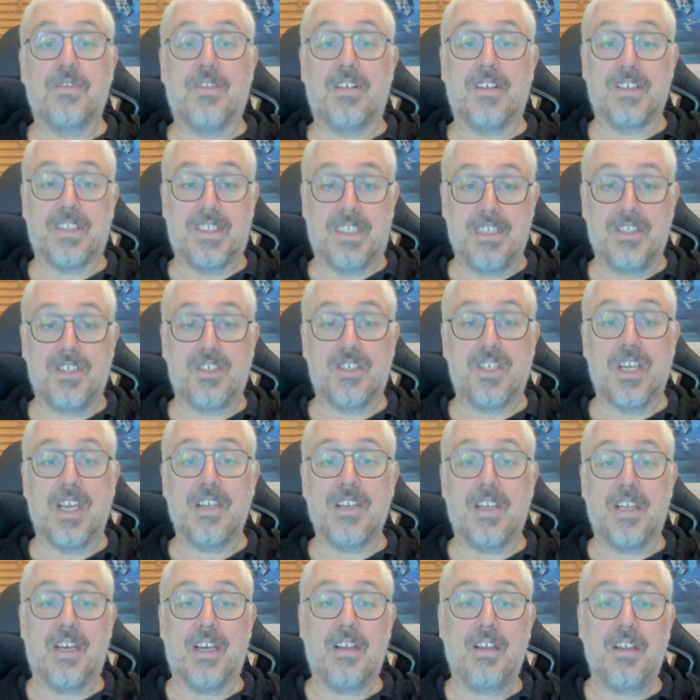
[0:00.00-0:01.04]

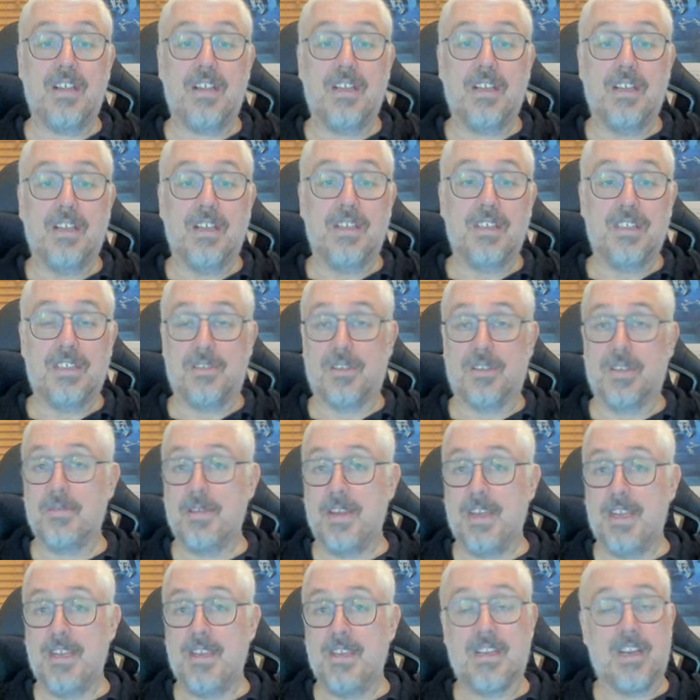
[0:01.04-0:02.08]
cisgender, see what I
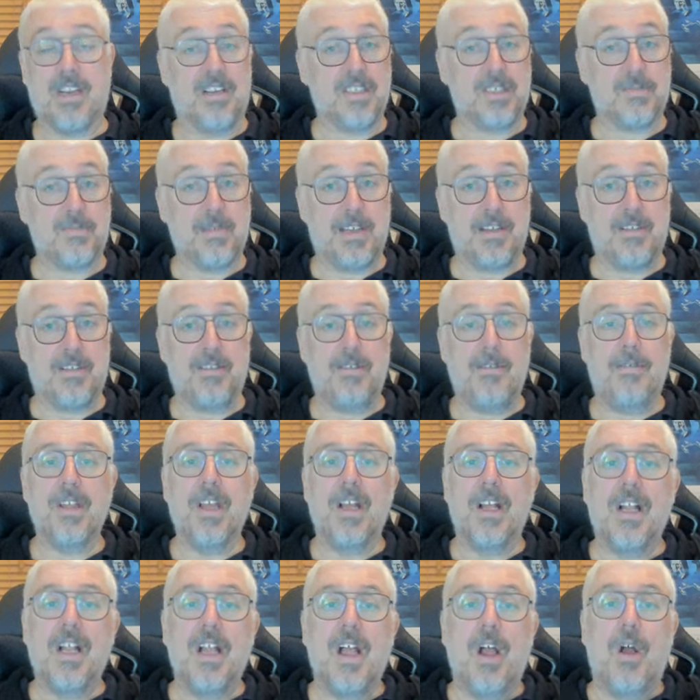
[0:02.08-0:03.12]
mean? Can't spell.
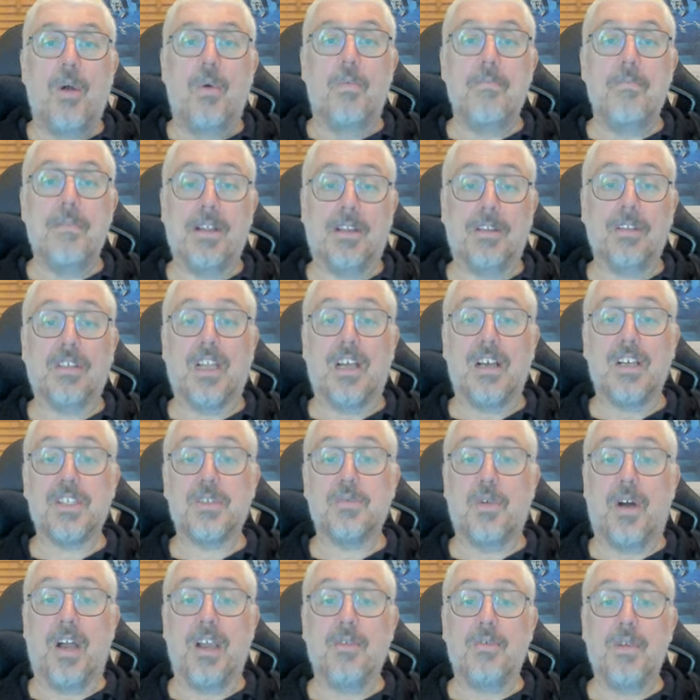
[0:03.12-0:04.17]
Middle-class
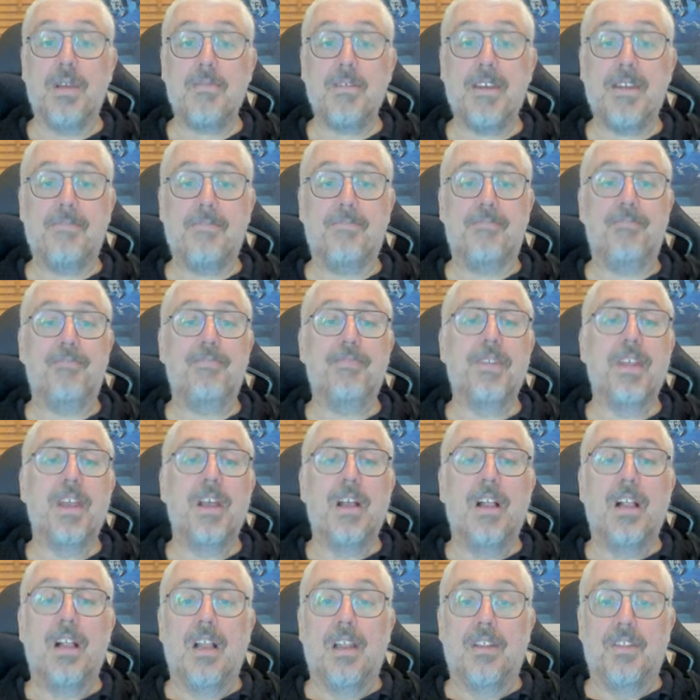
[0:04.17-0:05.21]
white women.
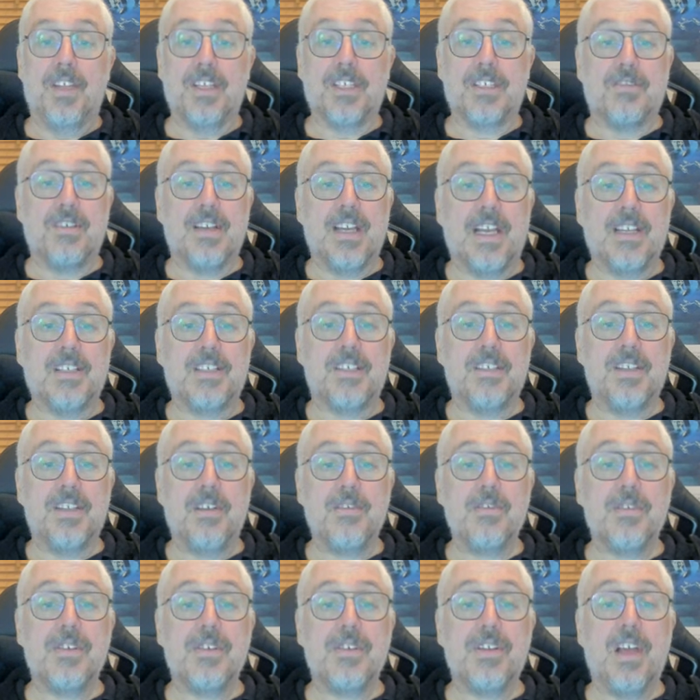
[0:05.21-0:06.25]
This creates a
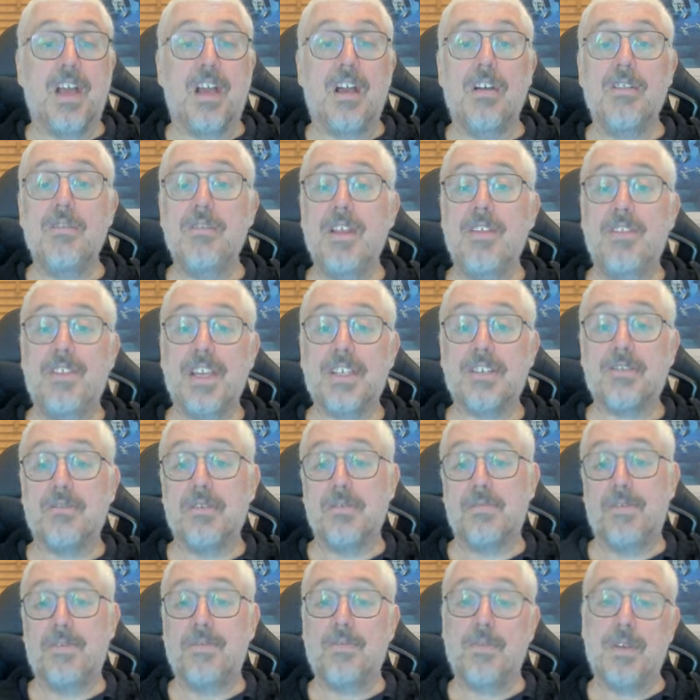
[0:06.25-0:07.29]
notion that only this group
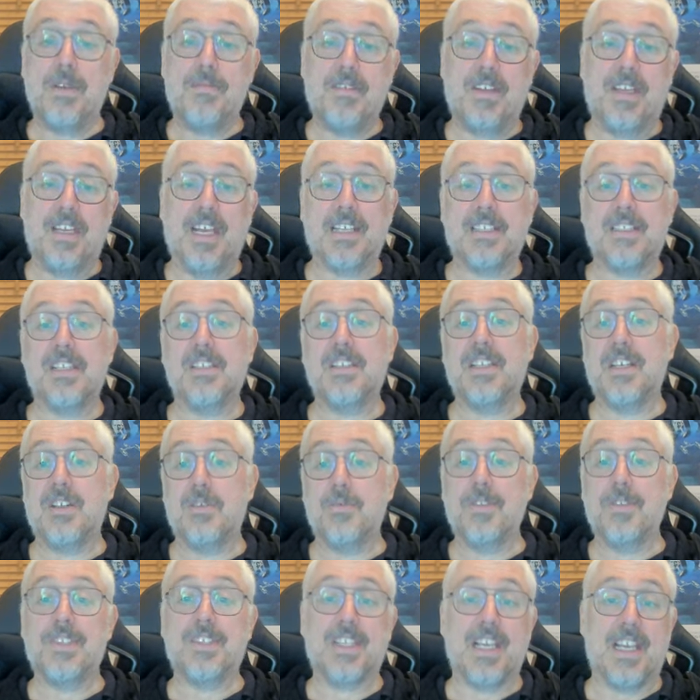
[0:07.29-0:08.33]
of women has to deal
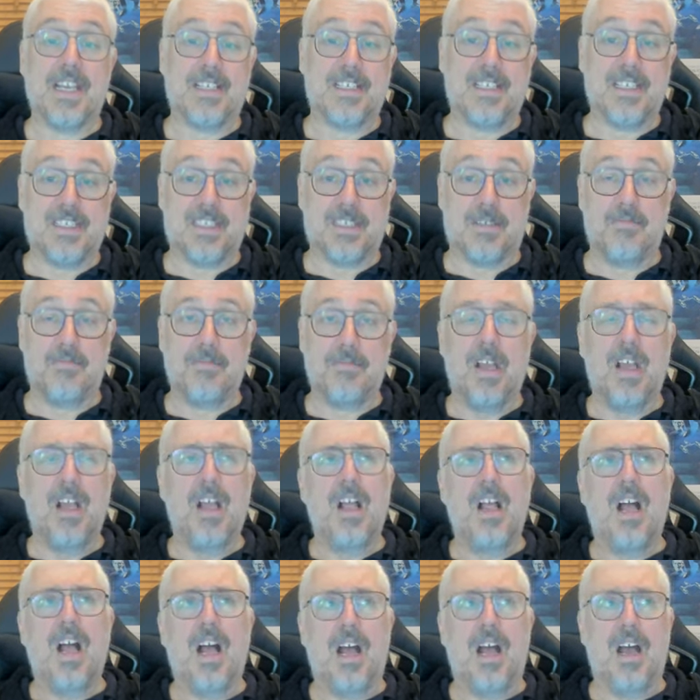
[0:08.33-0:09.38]
with sexism.
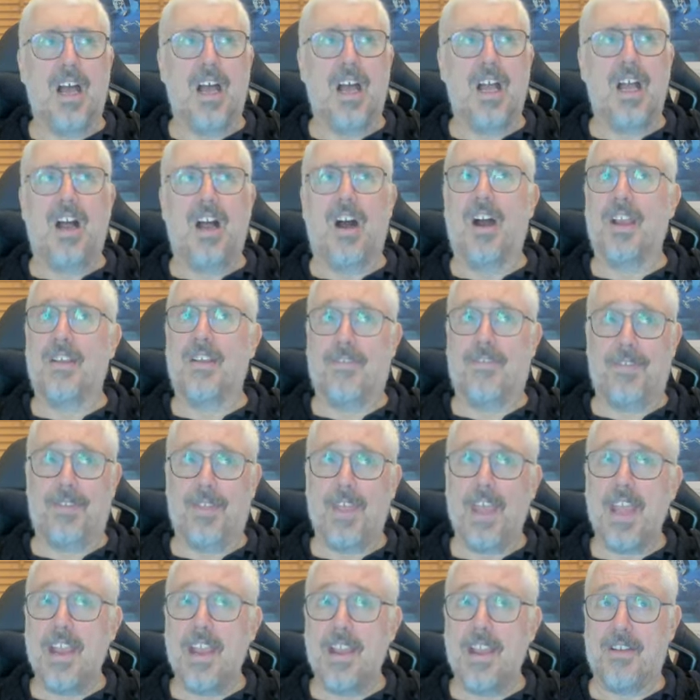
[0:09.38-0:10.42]
I
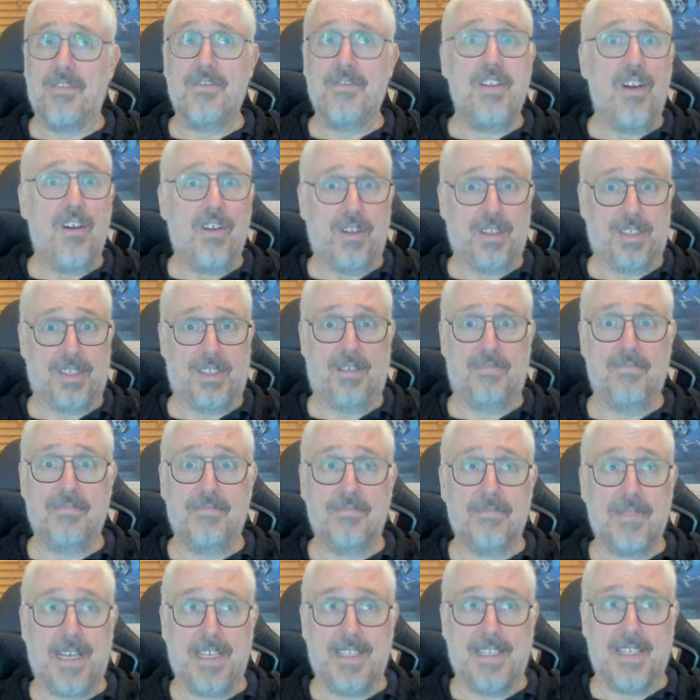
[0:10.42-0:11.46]
think not,
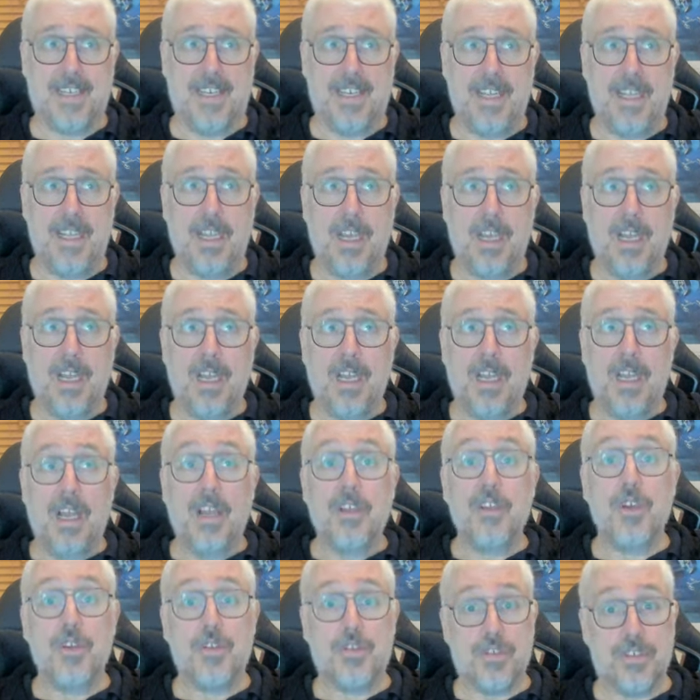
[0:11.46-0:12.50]
matey.
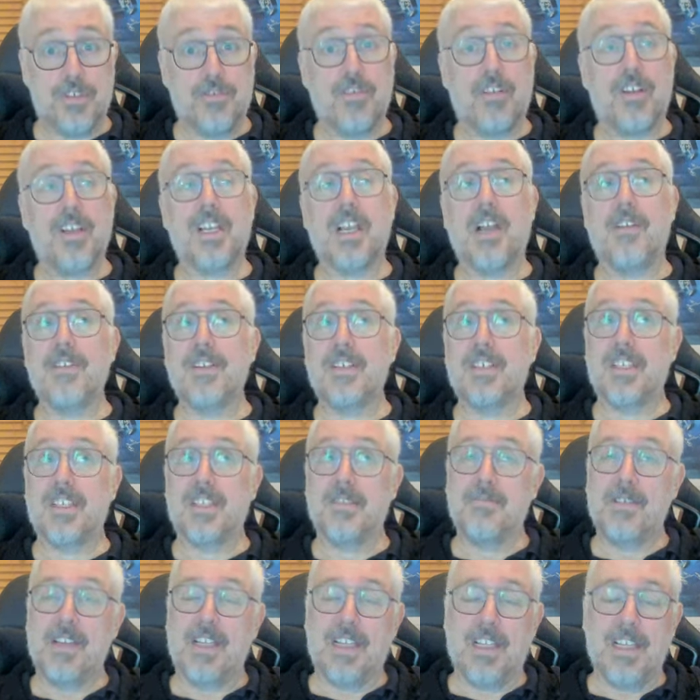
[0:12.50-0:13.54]
You should try going to the
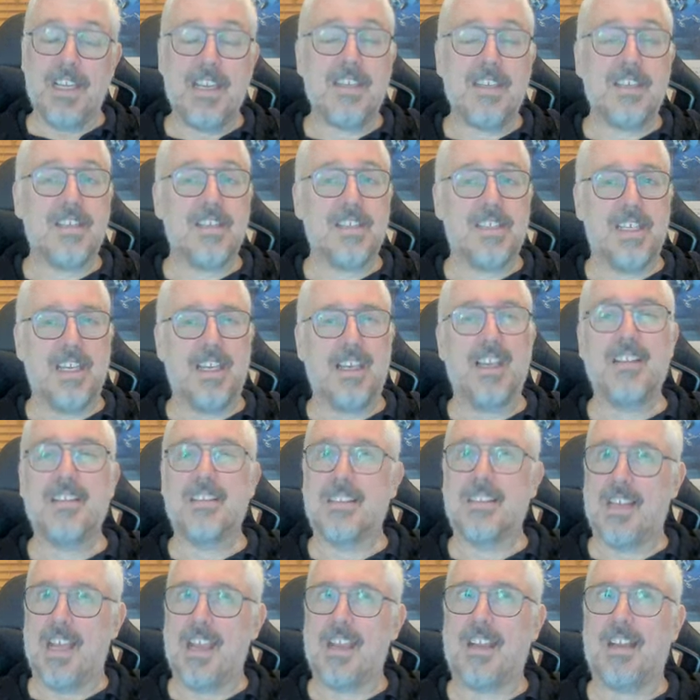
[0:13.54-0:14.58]
Middle East and seeing
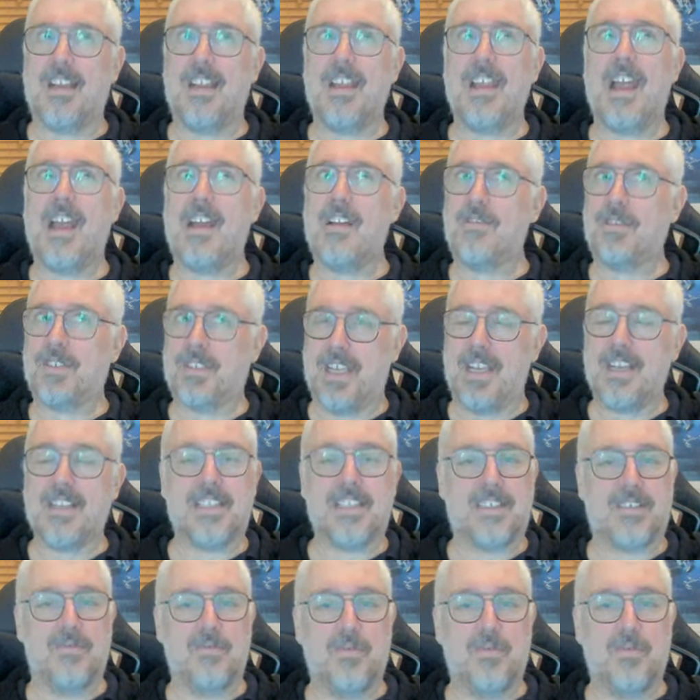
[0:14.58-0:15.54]
exactly how sexism